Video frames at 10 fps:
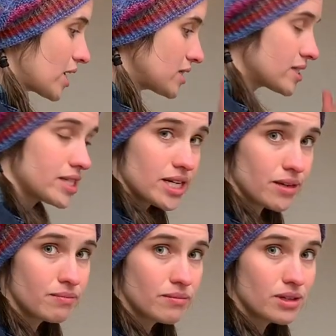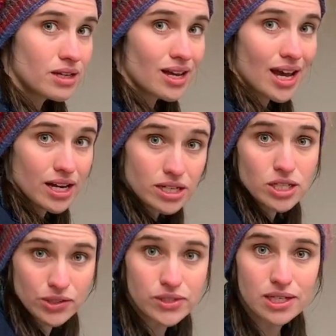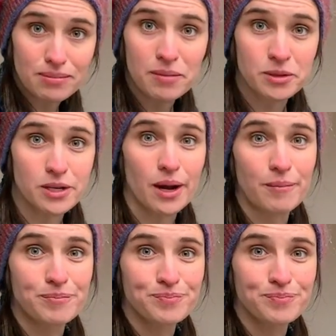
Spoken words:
as steam and it turns into maple syrup.